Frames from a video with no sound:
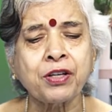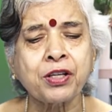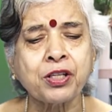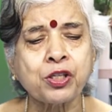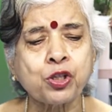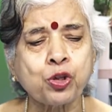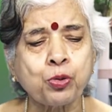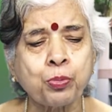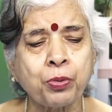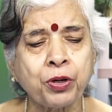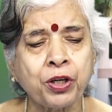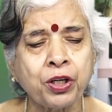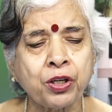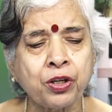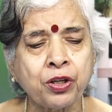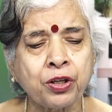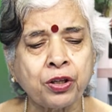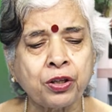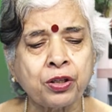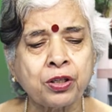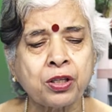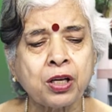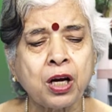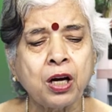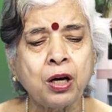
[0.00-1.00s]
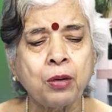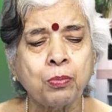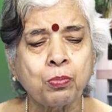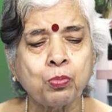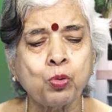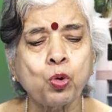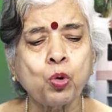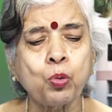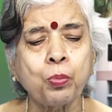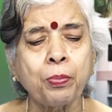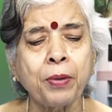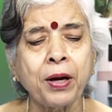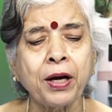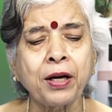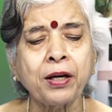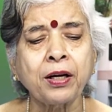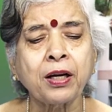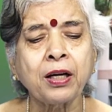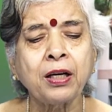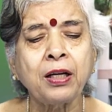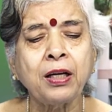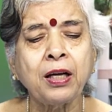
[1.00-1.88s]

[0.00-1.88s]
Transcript: disobedience movement,